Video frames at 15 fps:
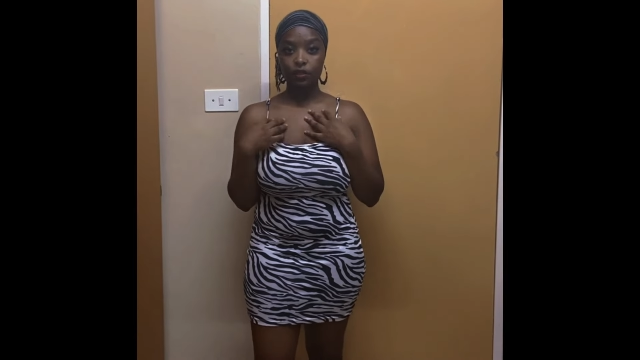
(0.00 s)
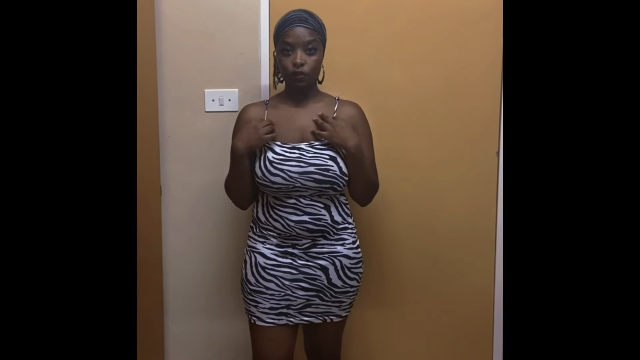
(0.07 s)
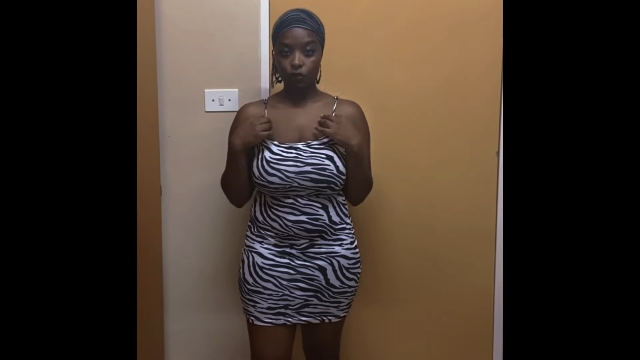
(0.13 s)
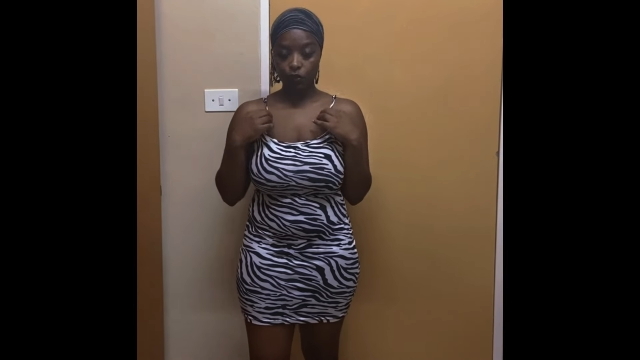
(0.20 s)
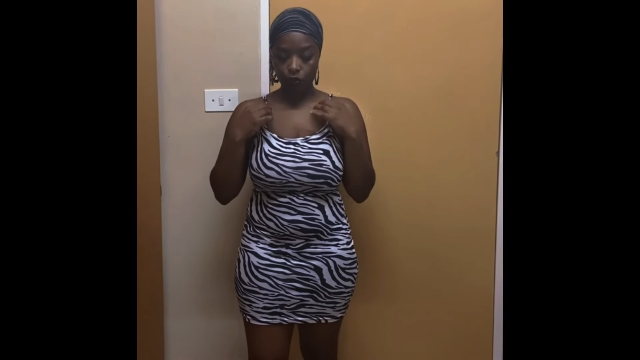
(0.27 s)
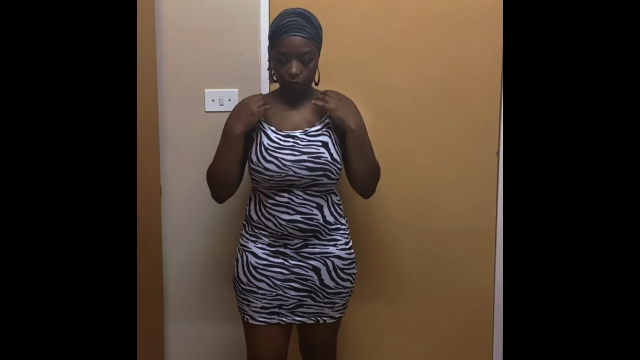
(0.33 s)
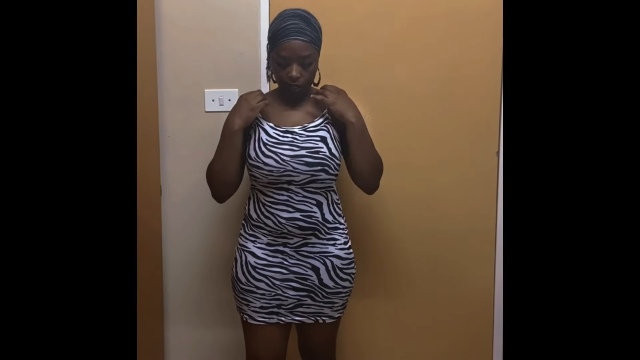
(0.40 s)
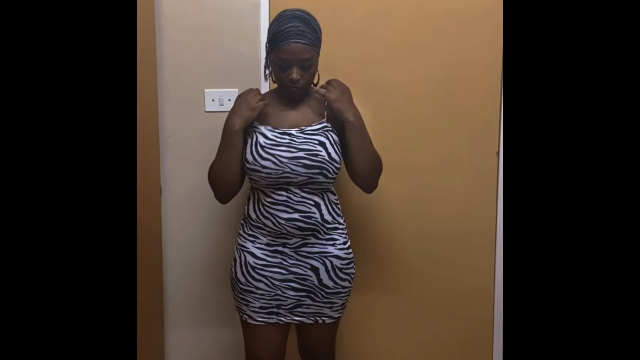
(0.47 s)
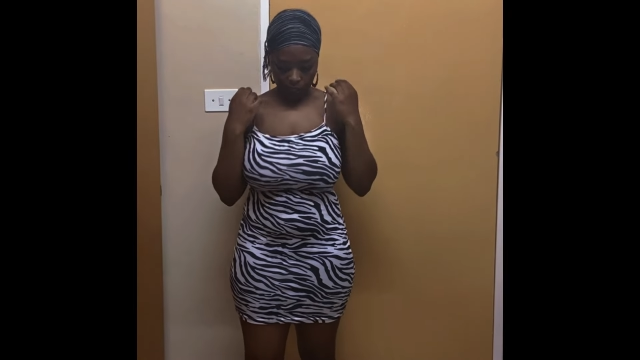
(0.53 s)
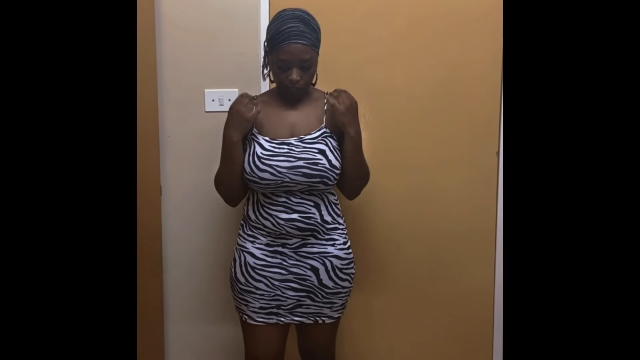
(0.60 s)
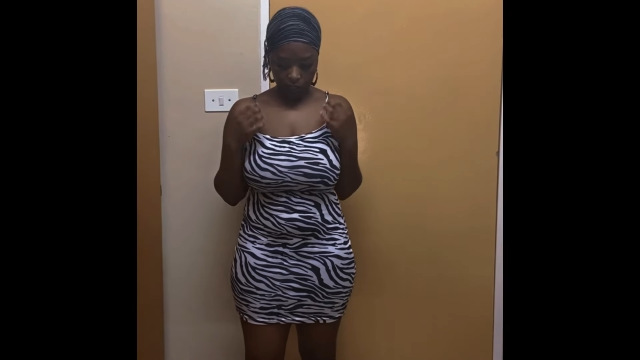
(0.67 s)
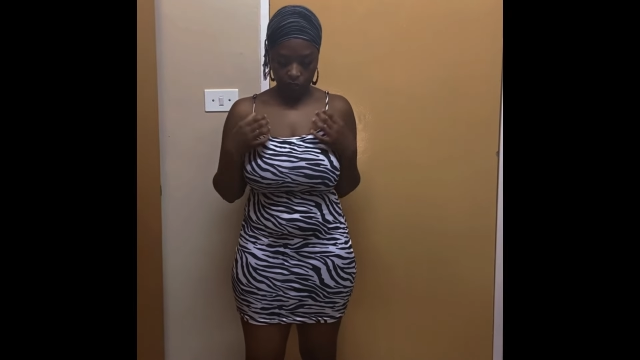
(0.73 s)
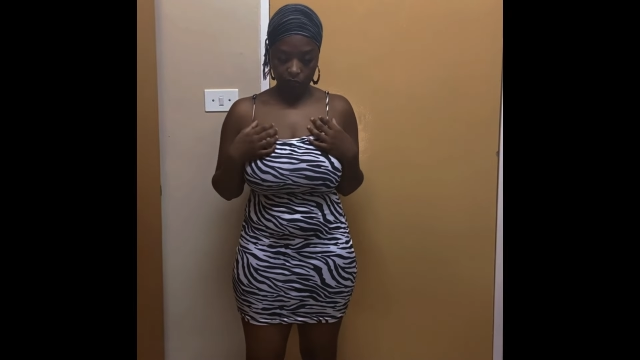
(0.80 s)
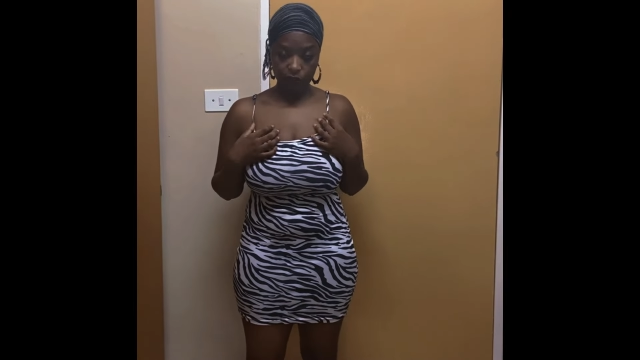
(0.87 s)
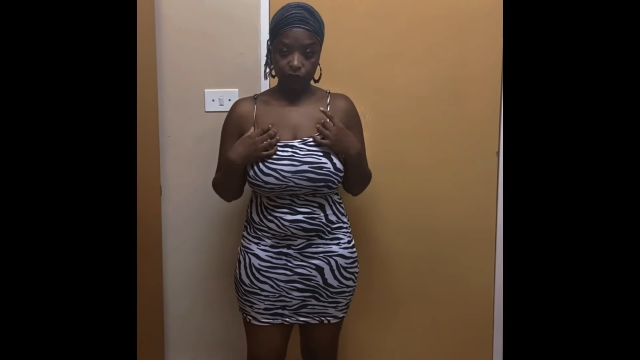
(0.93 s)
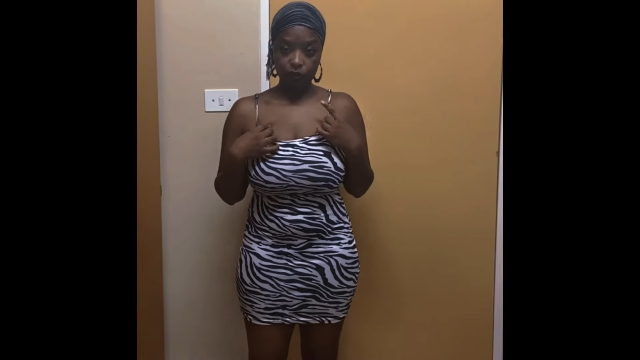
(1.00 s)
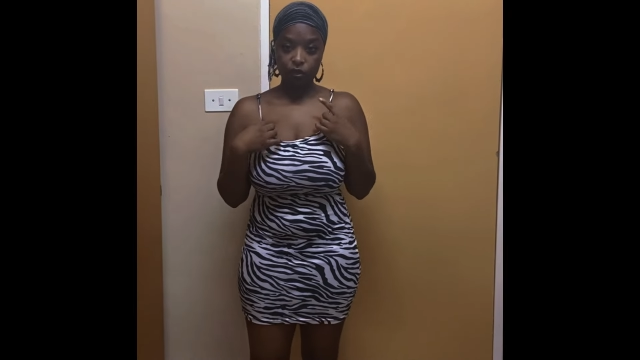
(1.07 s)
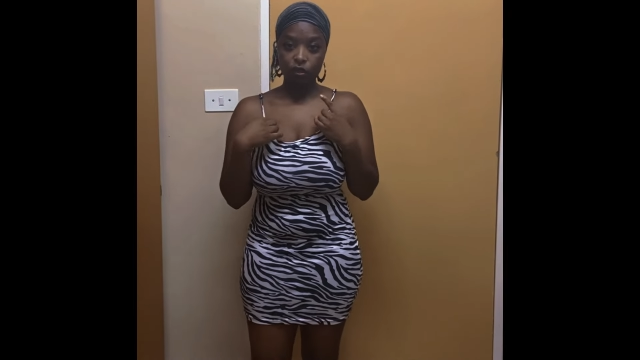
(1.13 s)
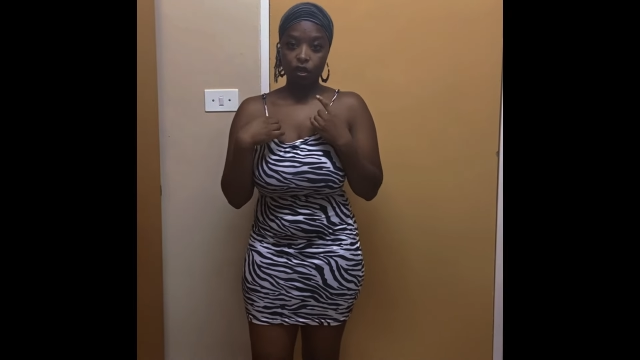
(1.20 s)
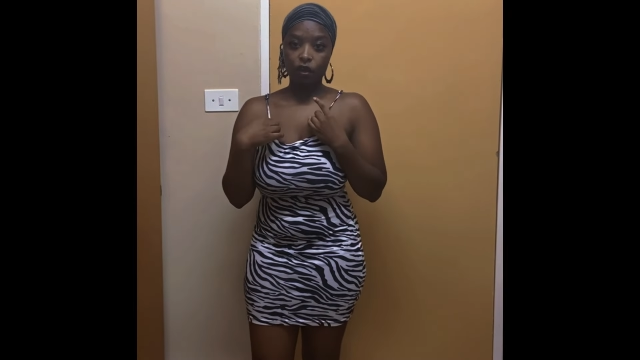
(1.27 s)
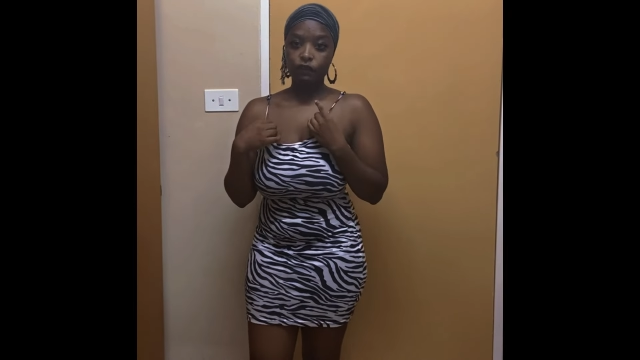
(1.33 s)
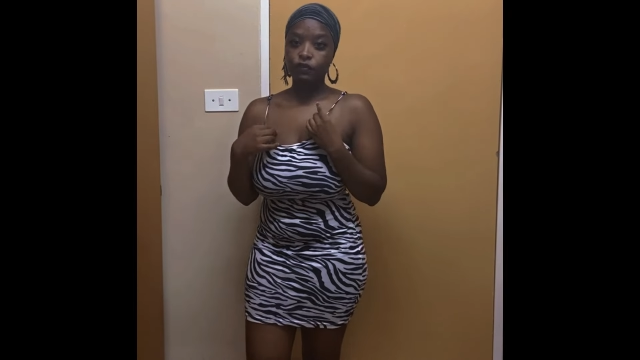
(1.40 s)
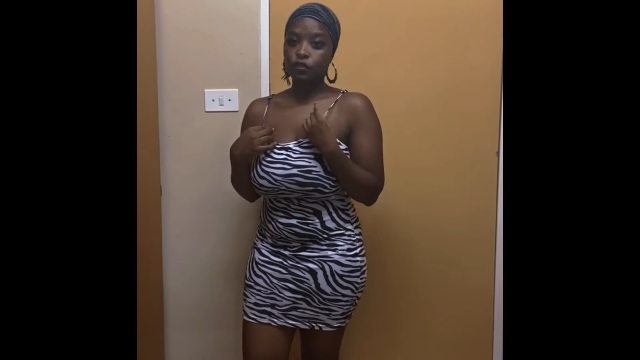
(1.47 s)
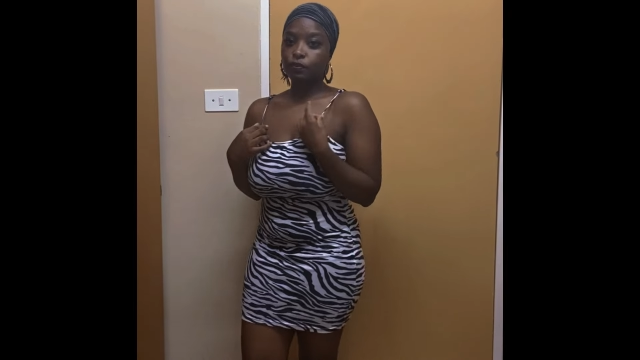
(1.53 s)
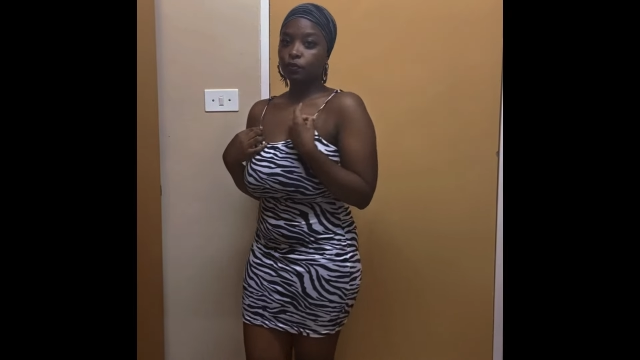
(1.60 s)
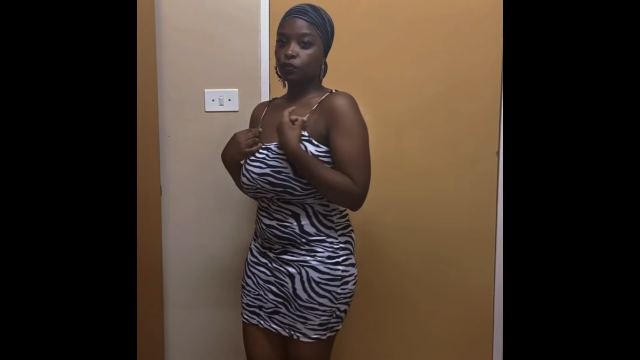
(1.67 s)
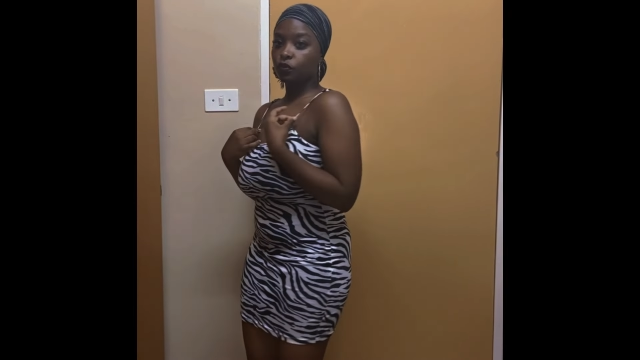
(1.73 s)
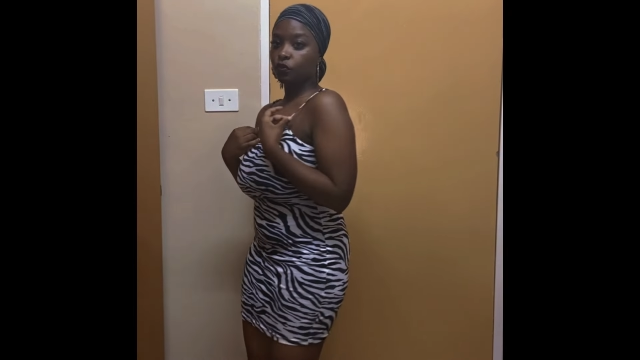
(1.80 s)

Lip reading: you know. It's a very comfortable